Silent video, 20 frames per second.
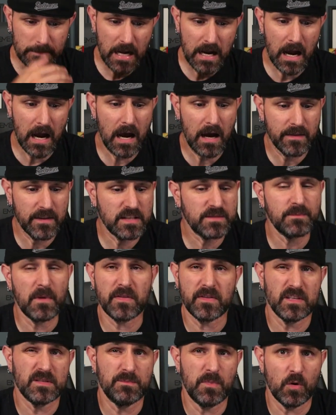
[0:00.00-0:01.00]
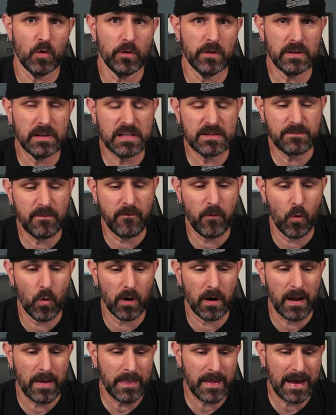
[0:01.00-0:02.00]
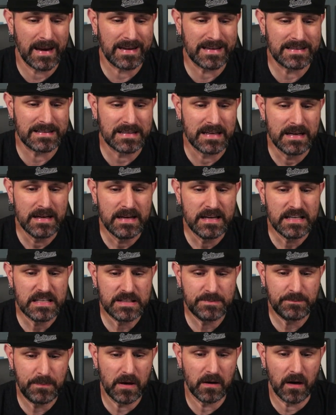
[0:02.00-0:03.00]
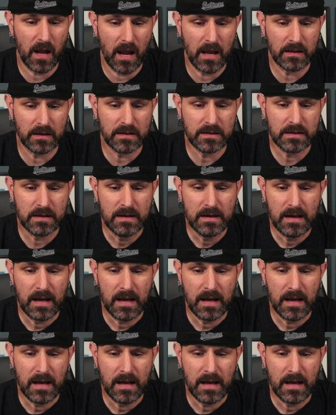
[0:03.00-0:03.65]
this month has been on the list before, and that is Spirit Island,